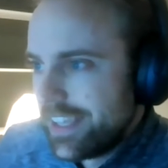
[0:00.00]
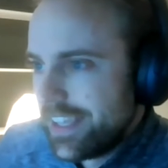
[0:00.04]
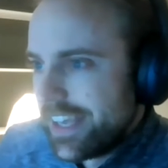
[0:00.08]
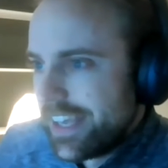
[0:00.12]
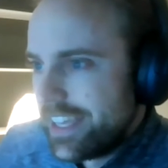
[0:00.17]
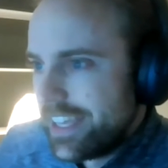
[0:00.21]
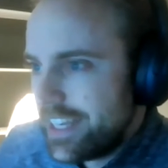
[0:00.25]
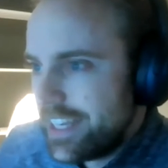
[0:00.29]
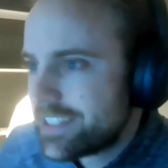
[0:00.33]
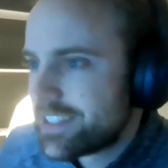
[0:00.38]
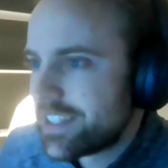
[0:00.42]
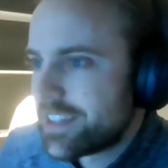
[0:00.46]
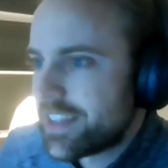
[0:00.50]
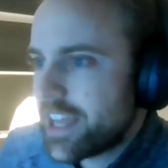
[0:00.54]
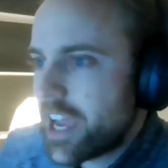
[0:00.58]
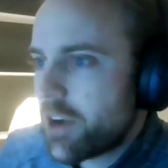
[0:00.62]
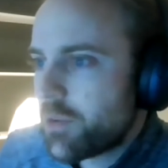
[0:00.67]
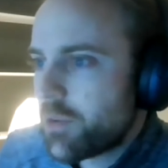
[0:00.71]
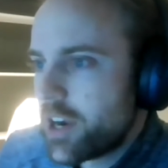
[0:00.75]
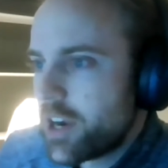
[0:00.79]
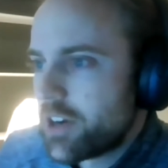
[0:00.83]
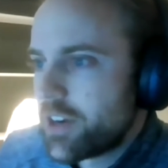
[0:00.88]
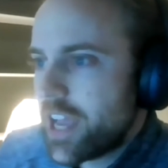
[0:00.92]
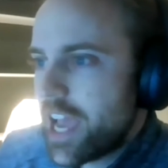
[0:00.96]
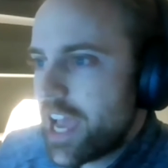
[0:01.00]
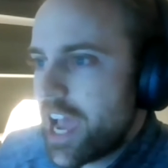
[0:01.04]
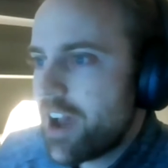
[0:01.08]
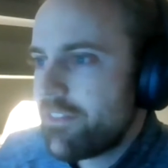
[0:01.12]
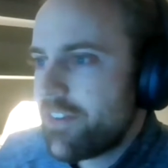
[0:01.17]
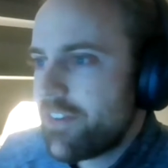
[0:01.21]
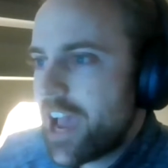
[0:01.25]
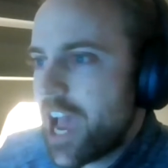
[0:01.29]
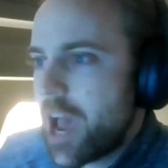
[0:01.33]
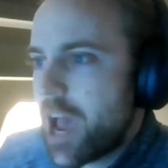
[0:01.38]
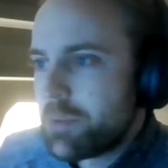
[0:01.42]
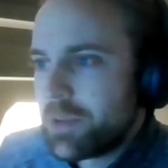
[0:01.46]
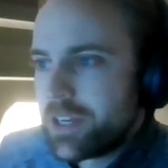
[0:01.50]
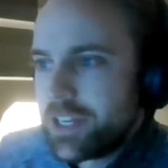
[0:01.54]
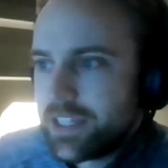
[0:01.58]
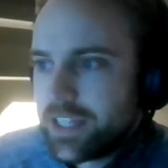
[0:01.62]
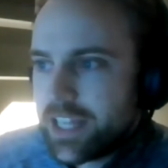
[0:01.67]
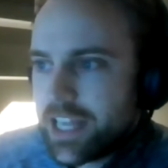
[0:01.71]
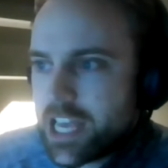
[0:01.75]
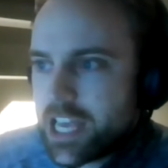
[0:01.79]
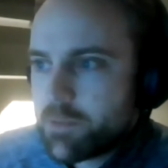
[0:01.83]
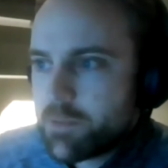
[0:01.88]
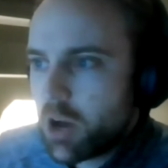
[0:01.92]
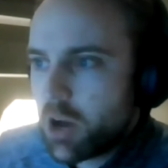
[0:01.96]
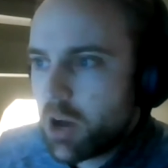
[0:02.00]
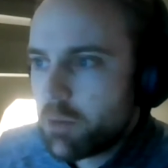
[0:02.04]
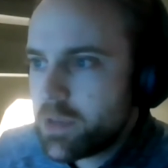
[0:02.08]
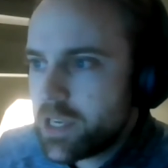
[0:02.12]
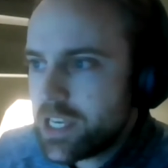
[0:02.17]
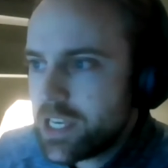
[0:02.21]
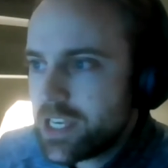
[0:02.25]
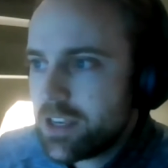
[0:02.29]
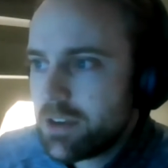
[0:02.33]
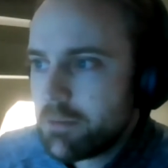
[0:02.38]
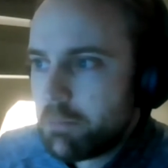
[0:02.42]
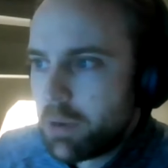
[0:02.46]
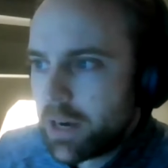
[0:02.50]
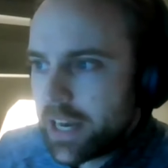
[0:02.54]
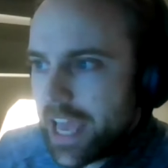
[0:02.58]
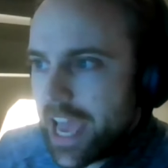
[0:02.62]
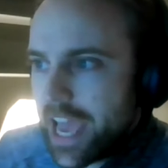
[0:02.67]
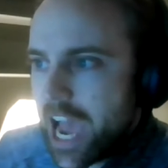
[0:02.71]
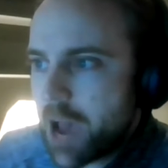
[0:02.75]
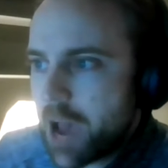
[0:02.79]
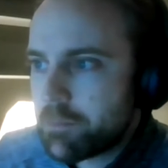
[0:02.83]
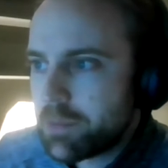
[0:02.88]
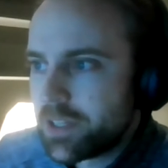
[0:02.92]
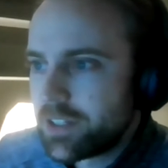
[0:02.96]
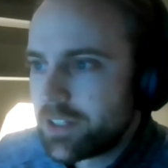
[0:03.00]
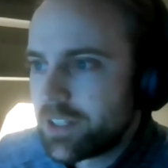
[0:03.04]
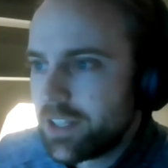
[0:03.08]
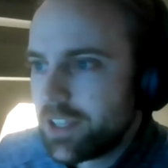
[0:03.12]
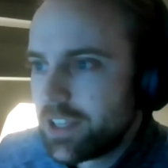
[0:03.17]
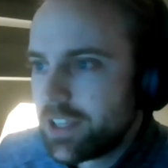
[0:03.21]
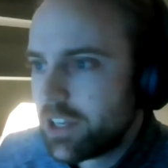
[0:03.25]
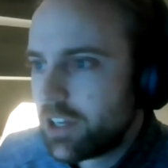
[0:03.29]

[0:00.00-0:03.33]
It isn't that rare to have happen in the MLB, but it happened.